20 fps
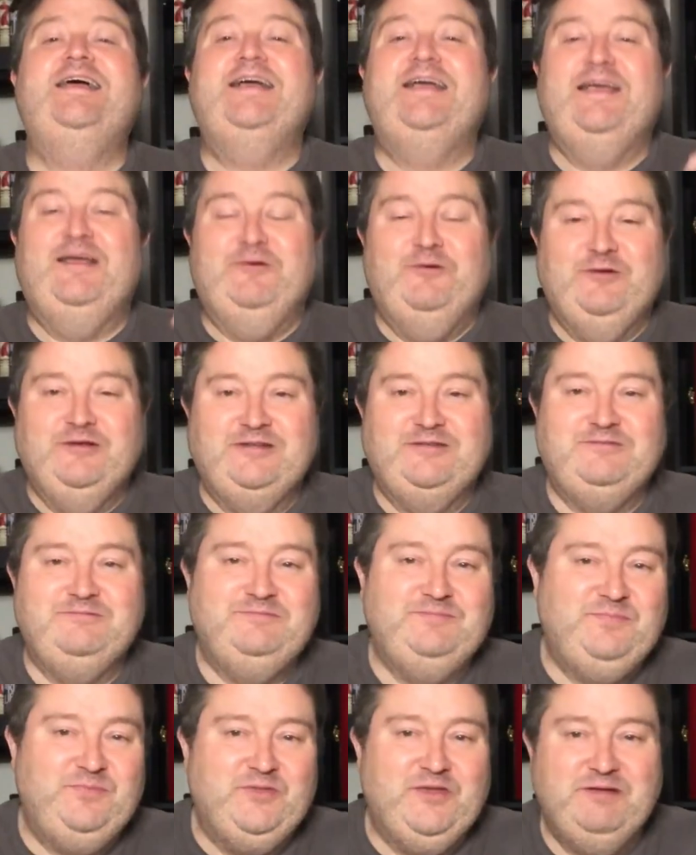It was,
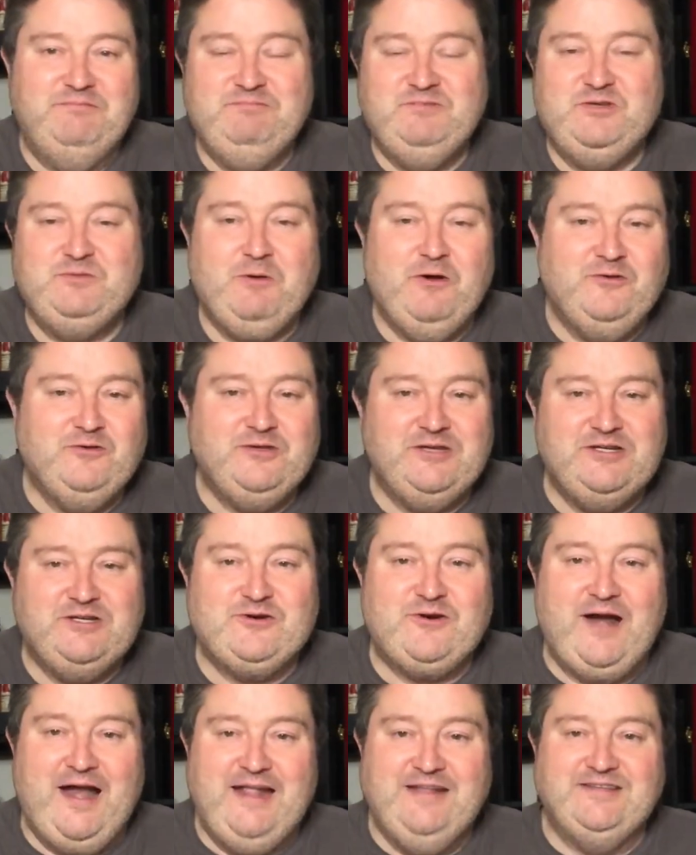that supposedly
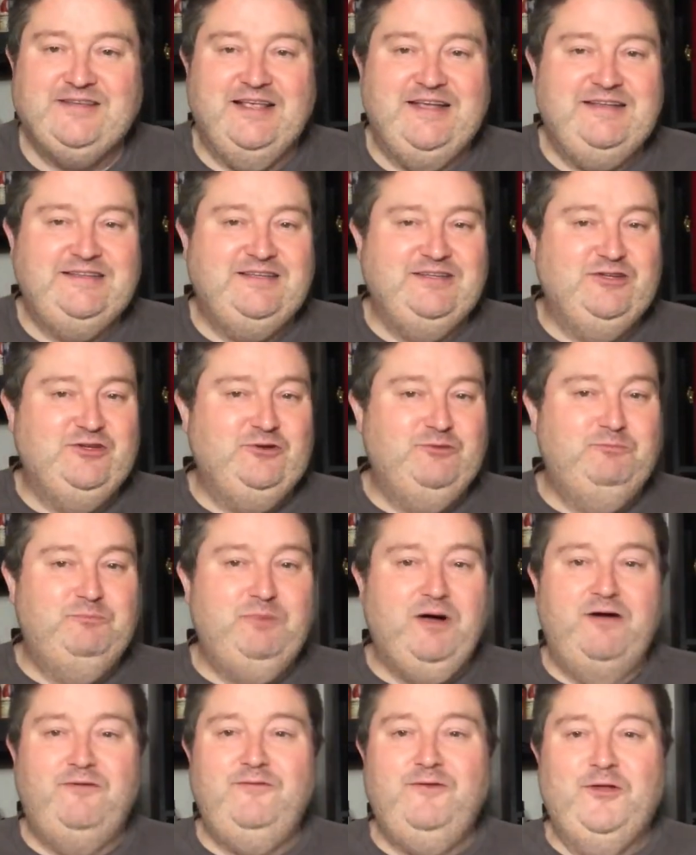translates into
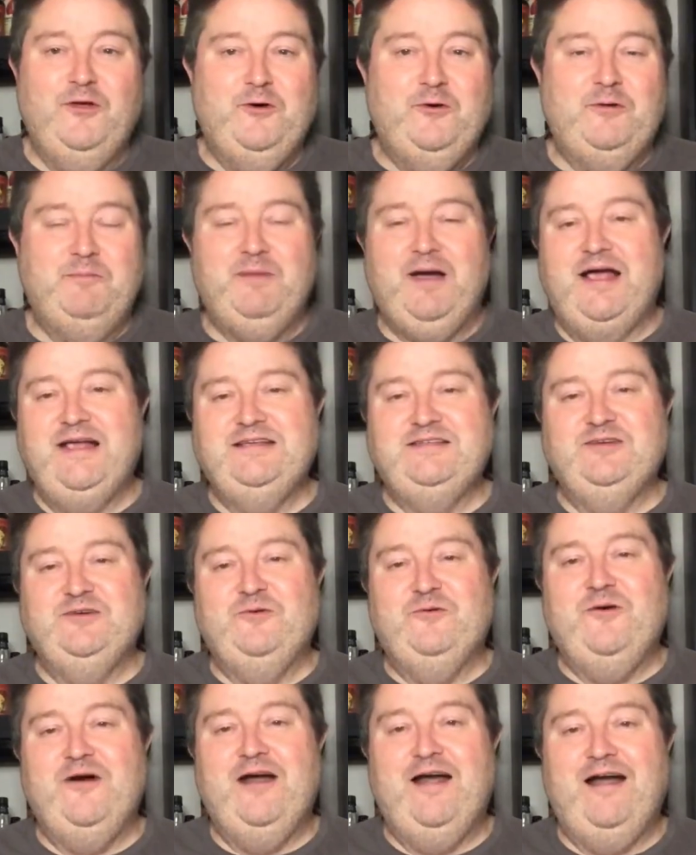buffalo or bison or
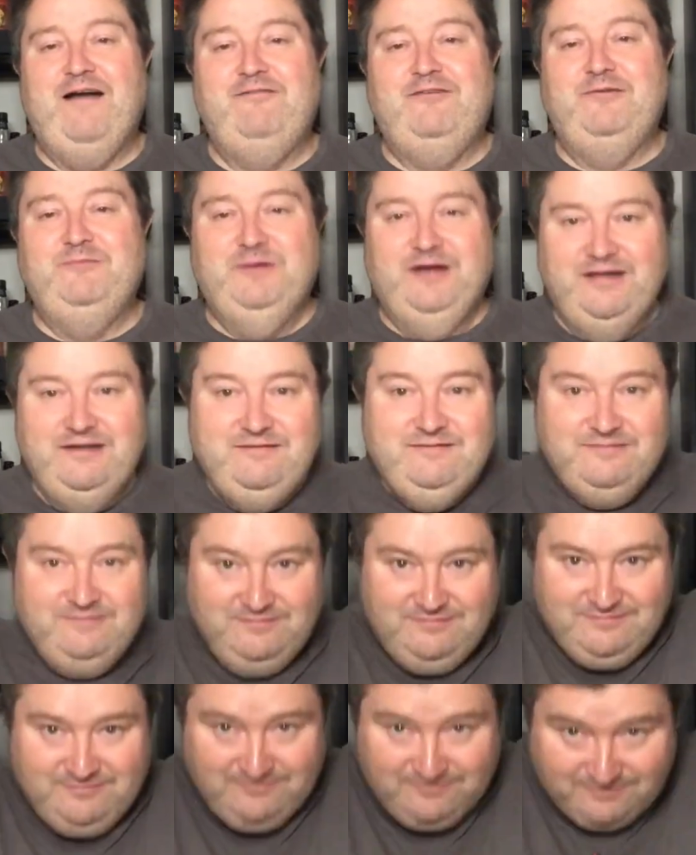whatever, but
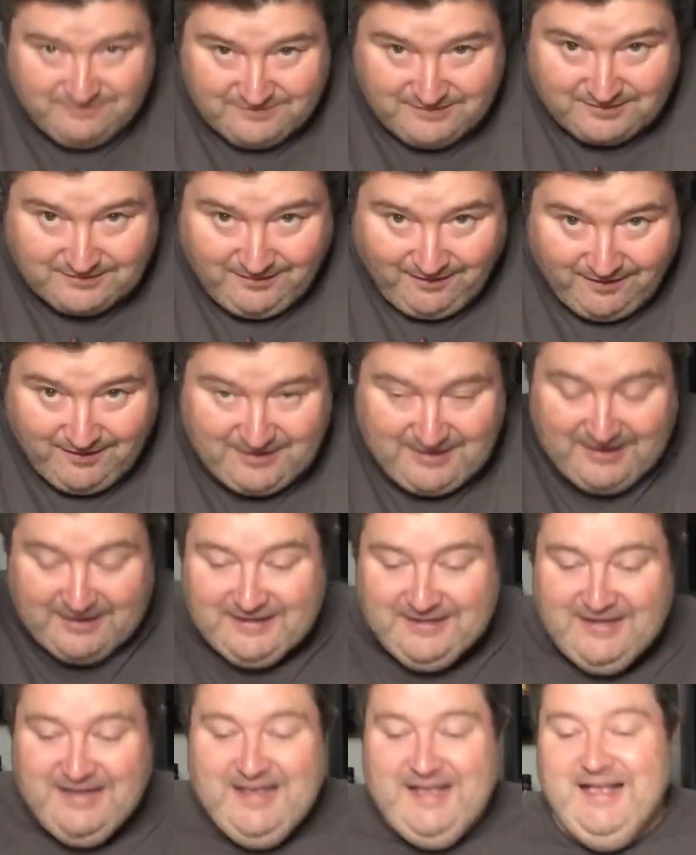Tatanka.
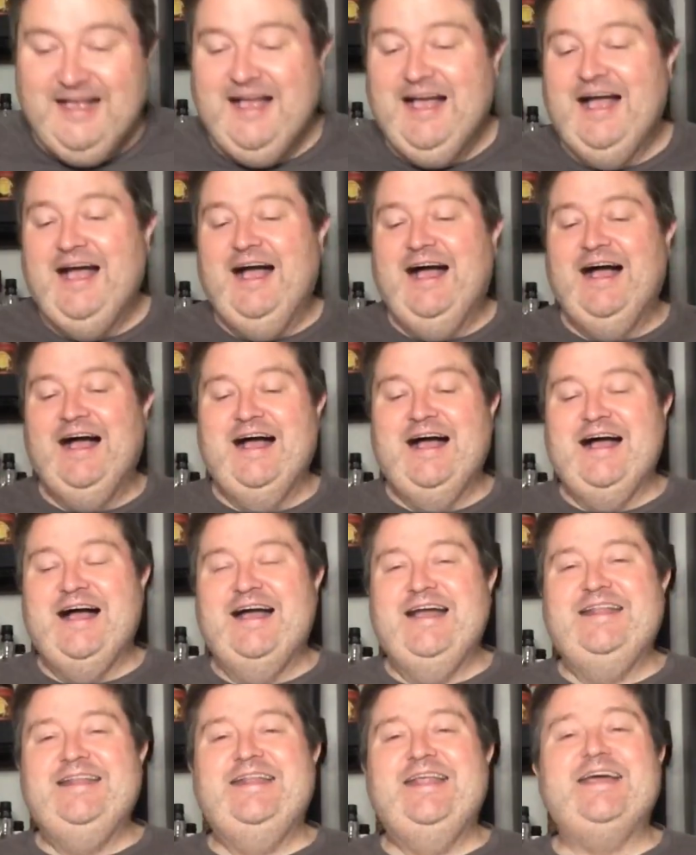
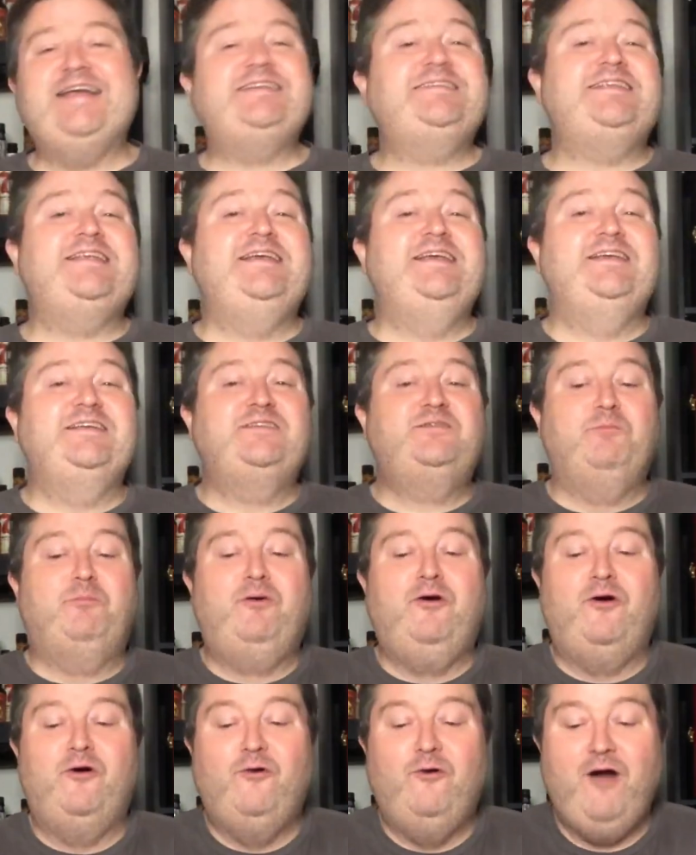Uh, next is
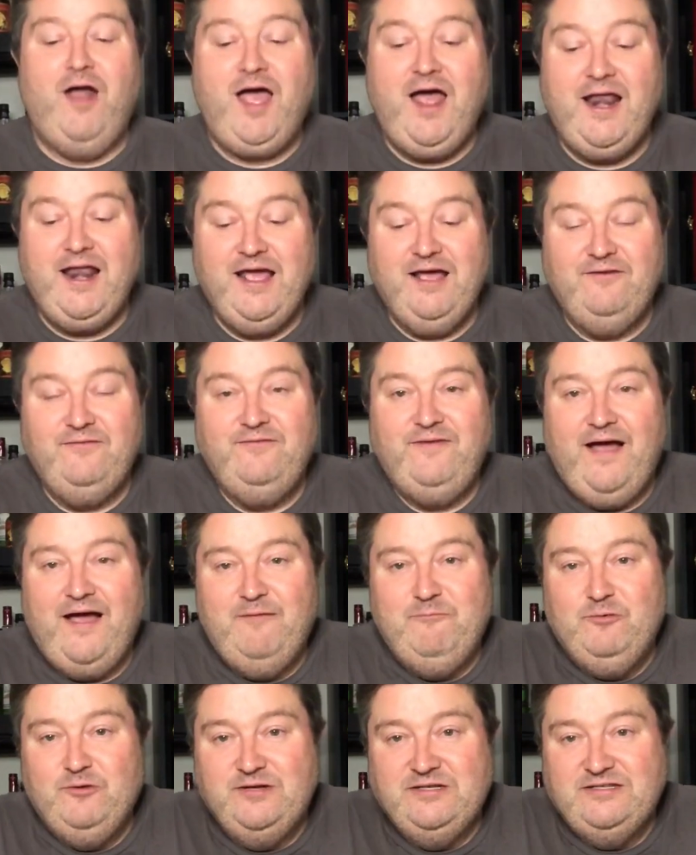Piranha,
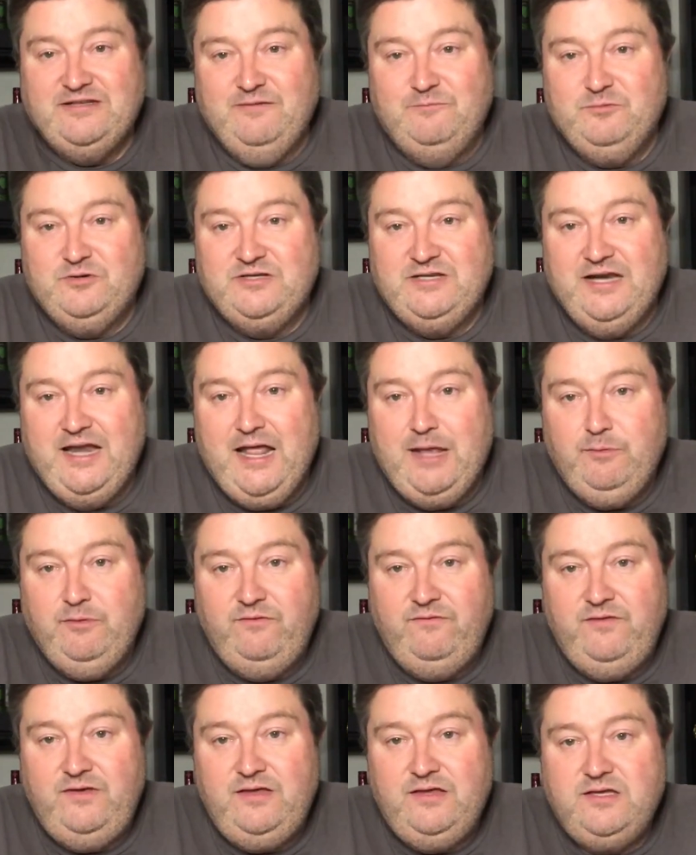five point seven percent A B
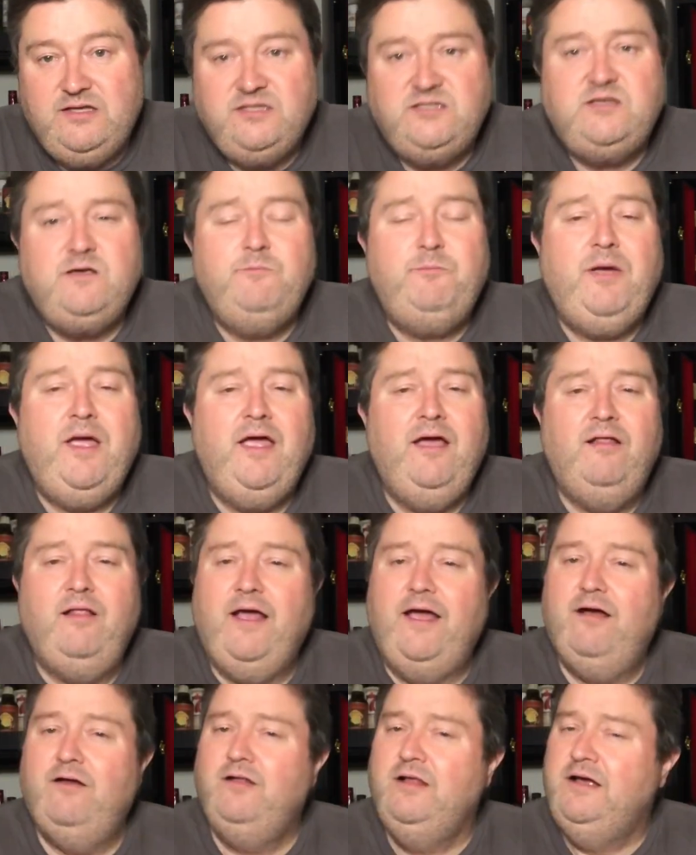V. This is a pale
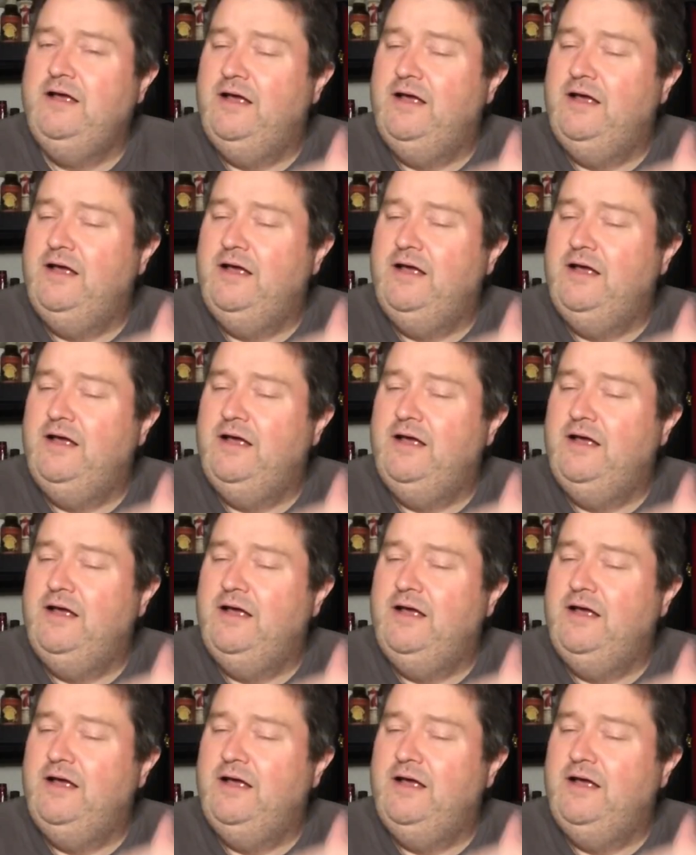ale.